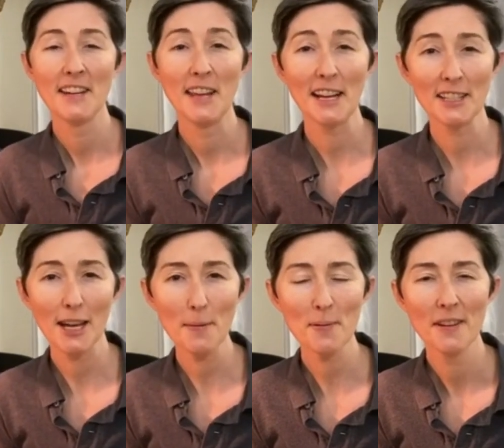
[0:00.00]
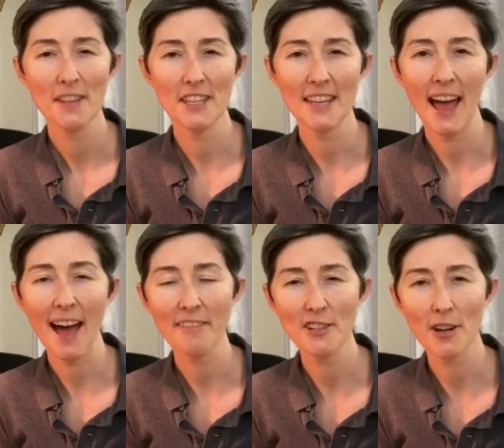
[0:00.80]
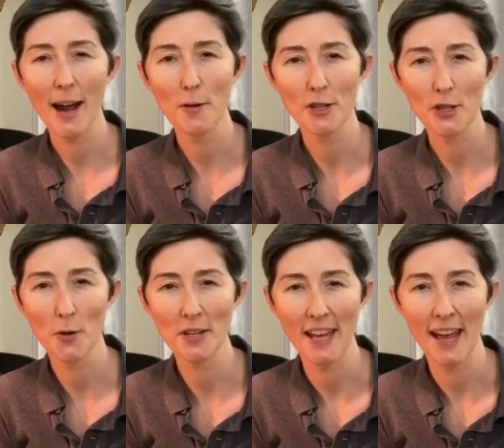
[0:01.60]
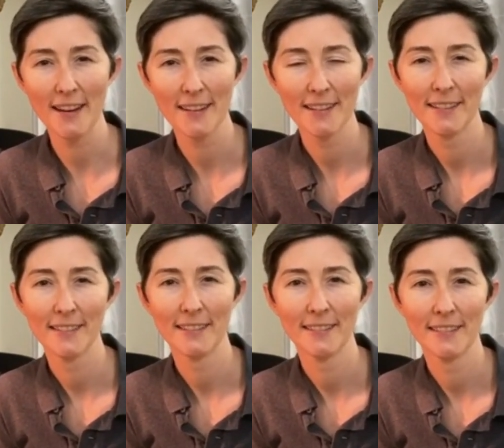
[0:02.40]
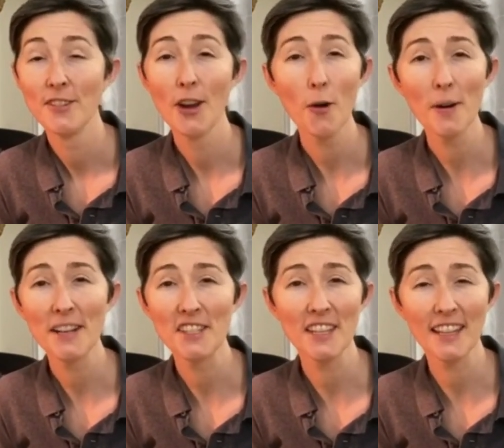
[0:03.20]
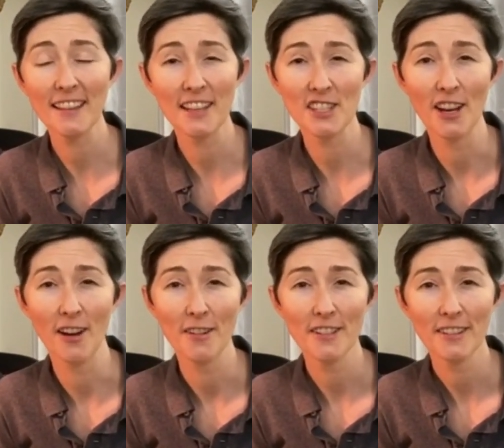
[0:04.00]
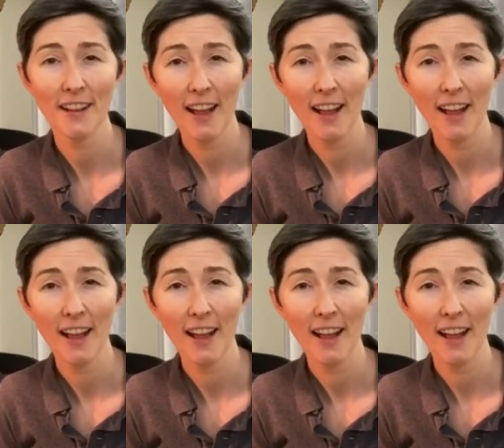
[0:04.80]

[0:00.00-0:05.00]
Next up, this is After Hours Quartet. No one is singing this note.